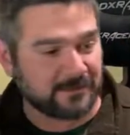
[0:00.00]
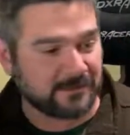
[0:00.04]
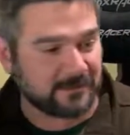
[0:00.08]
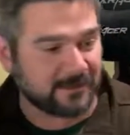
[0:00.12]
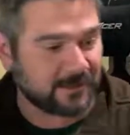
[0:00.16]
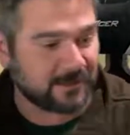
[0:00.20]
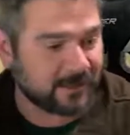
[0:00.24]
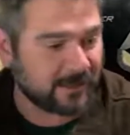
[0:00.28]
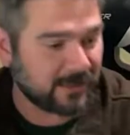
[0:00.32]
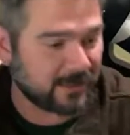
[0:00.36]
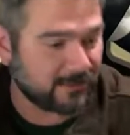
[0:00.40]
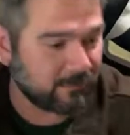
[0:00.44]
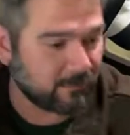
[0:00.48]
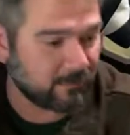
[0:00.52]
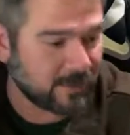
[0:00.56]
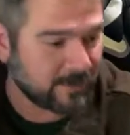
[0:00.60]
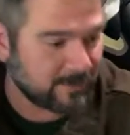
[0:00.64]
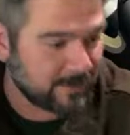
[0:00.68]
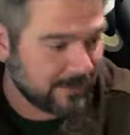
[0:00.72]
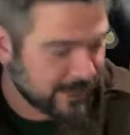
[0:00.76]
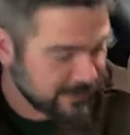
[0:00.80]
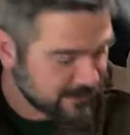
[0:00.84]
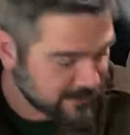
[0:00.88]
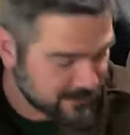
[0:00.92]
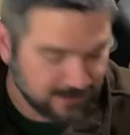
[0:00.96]
What I'm
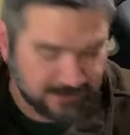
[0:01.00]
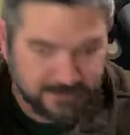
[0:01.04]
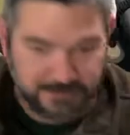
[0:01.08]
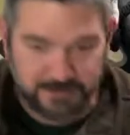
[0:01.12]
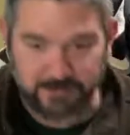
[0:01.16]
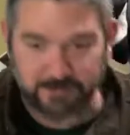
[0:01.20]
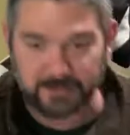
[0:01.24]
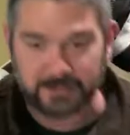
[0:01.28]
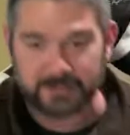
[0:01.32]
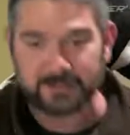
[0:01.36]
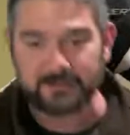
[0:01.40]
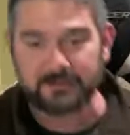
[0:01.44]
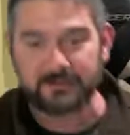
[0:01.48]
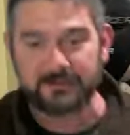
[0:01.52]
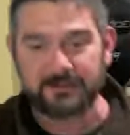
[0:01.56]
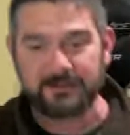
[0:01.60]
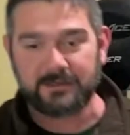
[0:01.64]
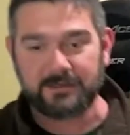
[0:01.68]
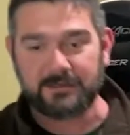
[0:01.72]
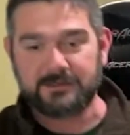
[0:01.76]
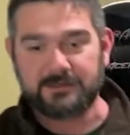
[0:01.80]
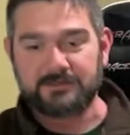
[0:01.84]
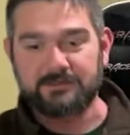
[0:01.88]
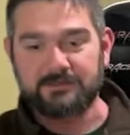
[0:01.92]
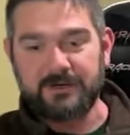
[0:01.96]
actually doing
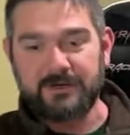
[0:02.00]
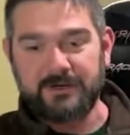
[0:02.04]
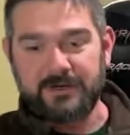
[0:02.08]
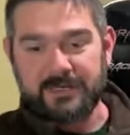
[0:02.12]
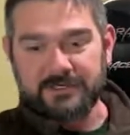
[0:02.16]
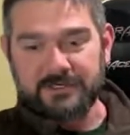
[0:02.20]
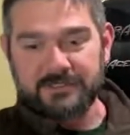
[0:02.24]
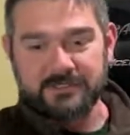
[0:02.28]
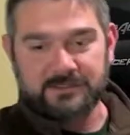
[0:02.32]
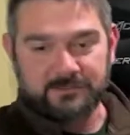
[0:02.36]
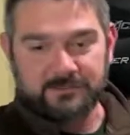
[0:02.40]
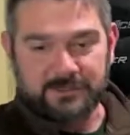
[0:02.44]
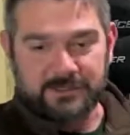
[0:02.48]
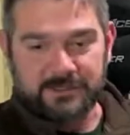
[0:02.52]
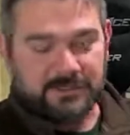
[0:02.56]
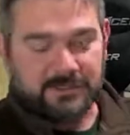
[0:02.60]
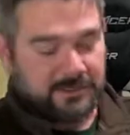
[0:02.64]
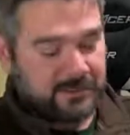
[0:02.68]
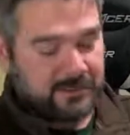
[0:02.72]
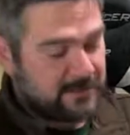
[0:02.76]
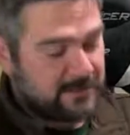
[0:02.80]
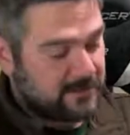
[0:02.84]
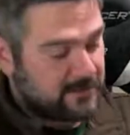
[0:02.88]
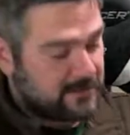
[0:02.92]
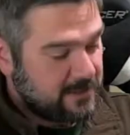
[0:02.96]
is right next to me
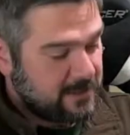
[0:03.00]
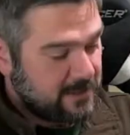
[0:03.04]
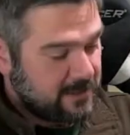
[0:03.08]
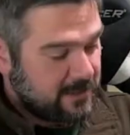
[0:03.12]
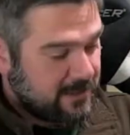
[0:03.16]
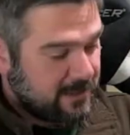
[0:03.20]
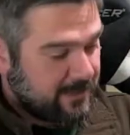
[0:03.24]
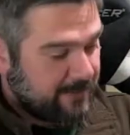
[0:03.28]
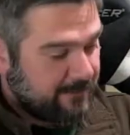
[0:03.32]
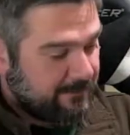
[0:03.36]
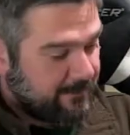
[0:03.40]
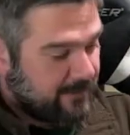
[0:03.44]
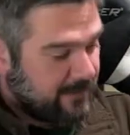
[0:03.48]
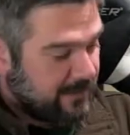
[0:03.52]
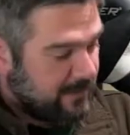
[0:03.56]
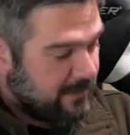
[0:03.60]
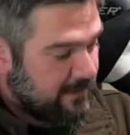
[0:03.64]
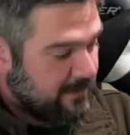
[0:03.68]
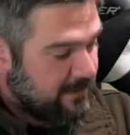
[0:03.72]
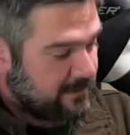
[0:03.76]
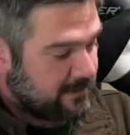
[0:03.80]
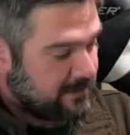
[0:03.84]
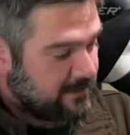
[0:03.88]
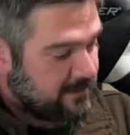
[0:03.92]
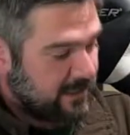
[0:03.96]
here
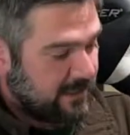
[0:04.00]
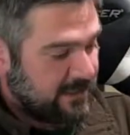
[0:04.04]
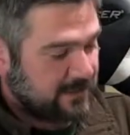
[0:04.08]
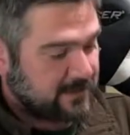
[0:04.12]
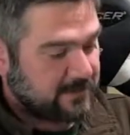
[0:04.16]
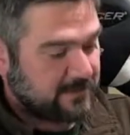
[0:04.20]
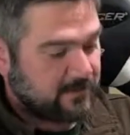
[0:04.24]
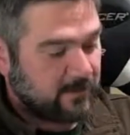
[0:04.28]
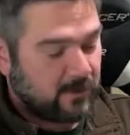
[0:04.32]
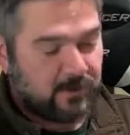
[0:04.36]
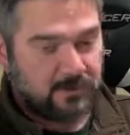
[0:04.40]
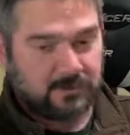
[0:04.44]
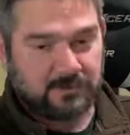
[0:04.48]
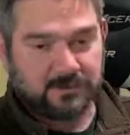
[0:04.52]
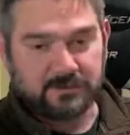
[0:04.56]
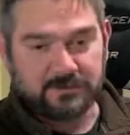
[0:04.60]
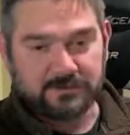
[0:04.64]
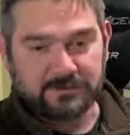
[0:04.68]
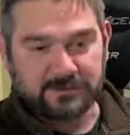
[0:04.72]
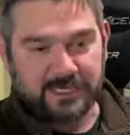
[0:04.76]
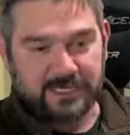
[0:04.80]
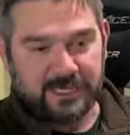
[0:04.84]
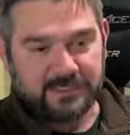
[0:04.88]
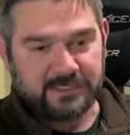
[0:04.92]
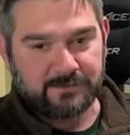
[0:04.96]
is a small little
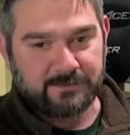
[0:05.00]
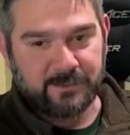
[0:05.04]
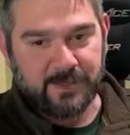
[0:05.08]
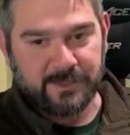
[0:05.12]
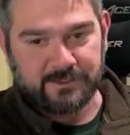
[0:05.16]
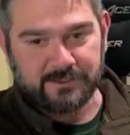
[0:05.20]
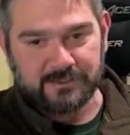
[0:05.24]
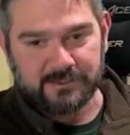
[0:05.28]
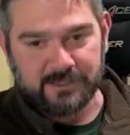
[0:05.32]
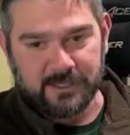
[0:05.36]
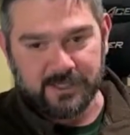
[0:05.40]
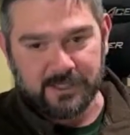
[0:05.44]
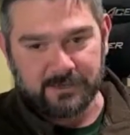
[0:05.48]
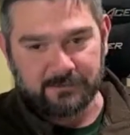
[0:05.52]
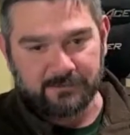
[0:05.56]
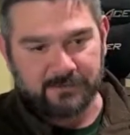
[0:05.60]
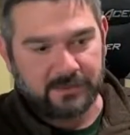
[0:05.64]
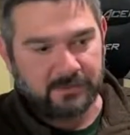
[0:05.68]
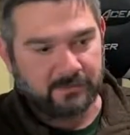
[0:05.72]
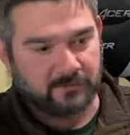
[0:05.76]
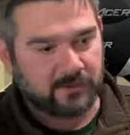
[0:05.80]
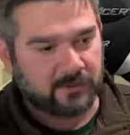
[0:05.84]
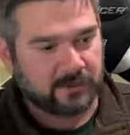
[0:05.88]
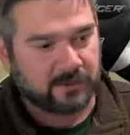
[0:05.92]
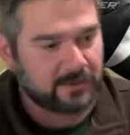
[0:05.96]
test bench setup that
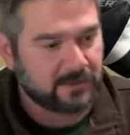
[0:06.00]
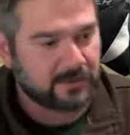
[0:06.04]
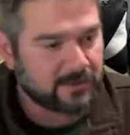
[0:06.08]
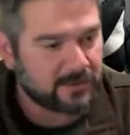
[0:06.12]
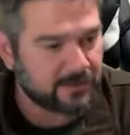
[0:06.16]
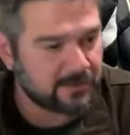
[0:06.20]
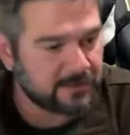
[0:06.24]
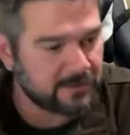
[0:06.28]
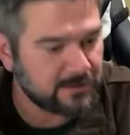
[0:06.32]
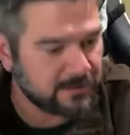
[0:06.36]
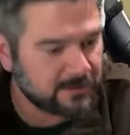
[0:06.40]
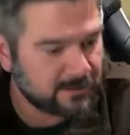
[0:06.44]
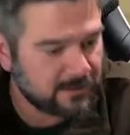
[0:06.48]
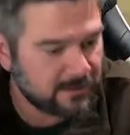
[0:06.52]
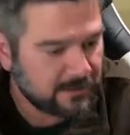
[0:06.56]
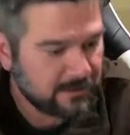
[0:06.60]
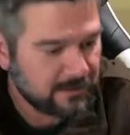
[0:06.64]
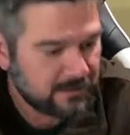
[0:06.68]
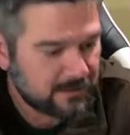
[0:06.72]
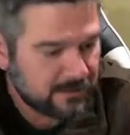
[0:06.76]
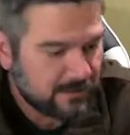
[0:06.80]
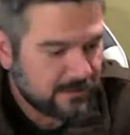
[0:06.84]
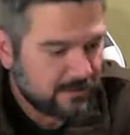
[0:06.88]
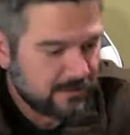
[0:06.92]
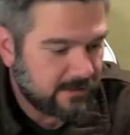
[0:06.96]
I'm working on,
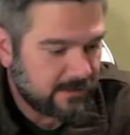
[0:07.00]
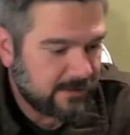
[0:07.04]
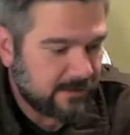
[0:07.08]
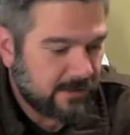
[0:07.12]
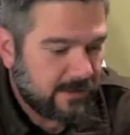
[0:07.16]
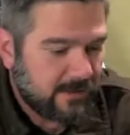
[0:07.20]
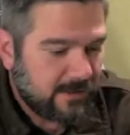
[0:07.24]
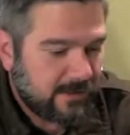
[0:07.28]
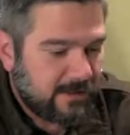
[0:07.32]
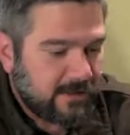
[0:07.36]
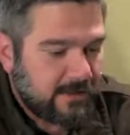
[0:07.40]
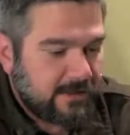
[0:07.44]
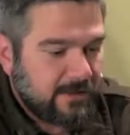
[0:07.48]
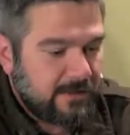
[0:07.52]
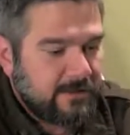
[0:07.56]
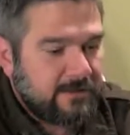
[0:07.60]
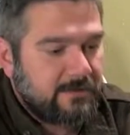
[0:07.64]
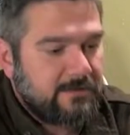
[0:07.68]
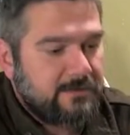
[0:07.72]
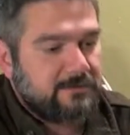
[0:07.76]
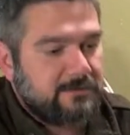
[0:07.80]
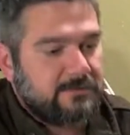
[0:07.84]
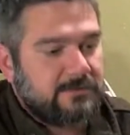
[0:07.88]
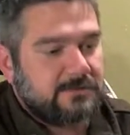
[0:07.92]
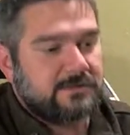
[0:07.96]

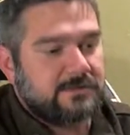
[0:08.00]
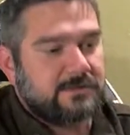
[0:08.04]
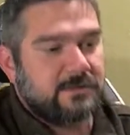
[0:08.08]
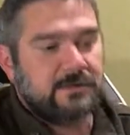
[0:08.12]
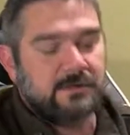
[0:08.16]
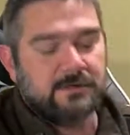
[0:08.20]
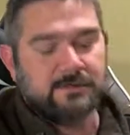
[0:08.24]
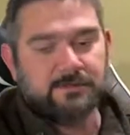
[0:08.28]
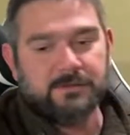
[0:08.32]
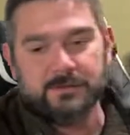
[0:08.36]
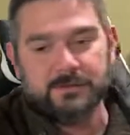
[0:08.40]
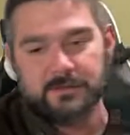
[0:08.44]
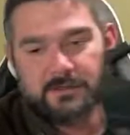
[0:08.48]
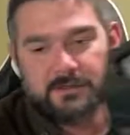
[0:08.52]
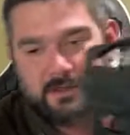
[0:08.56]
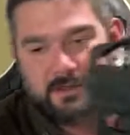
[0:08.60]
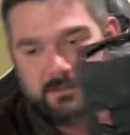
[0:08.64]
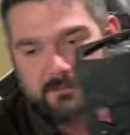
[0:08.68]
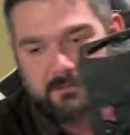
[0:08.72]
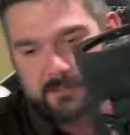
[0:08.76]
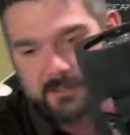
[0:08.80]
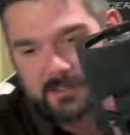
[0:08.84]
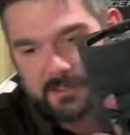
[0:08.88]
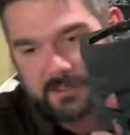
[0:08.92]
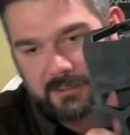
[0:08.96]
and started building
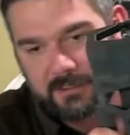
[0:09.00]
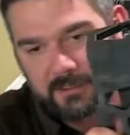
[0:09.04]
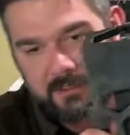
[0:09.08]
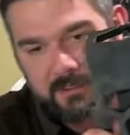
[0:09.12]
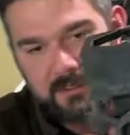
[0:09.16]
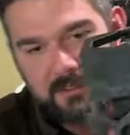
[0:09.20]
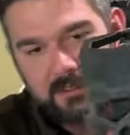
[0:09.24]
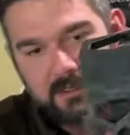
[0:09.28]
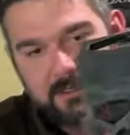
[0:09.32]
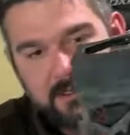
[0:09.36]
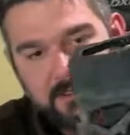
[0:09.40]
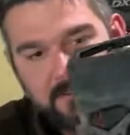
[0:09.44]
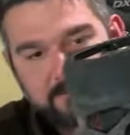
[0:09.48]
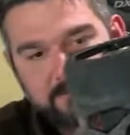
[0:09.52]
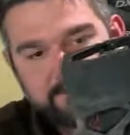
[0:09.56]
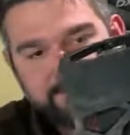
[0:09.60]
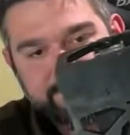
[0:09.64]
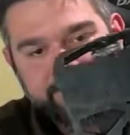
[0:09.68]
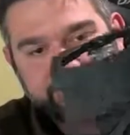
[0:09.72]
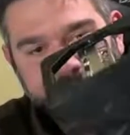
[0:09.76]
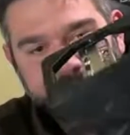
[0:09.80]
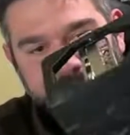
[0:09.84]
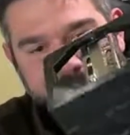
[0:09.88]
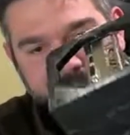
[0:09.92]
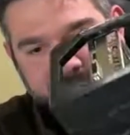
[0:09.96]
up my
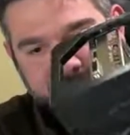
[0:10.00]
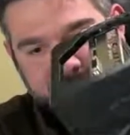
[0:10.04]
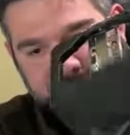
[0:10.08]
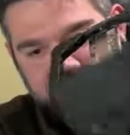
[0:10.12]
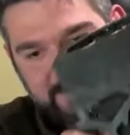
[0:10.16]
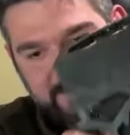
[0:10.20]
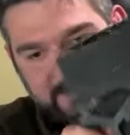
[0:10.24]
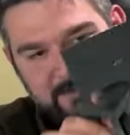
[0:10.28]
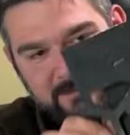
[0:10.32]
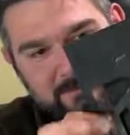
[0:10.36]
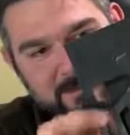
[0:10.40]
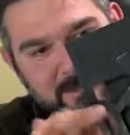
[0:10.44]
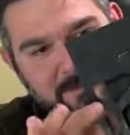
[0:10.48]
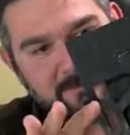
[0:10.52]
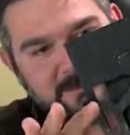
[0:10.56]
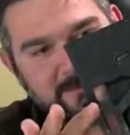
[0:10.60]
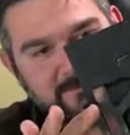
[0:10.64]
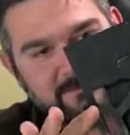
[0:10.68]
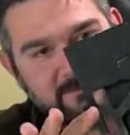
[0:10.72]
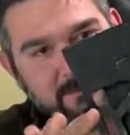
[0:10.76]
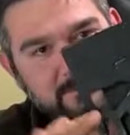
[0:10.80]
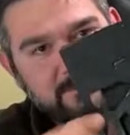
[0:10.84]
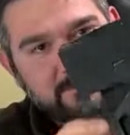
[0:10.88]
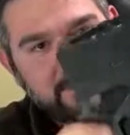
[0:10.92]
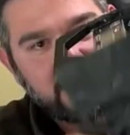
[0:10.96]
my
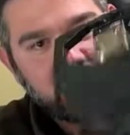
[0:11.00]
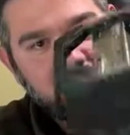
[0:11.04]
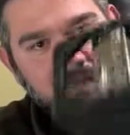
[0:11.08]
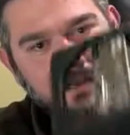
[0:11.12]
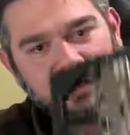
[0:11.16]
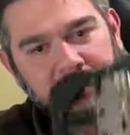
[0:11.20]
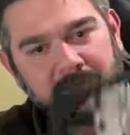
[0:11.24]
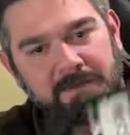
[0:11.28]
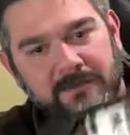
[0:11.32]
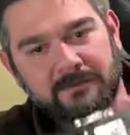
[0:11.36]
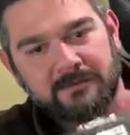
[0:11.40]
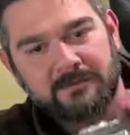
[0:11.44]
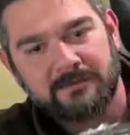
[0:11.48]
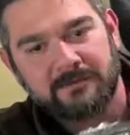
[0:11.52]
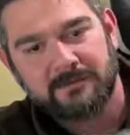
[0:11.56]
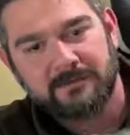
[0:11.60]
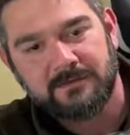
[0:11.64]
Misfit Mining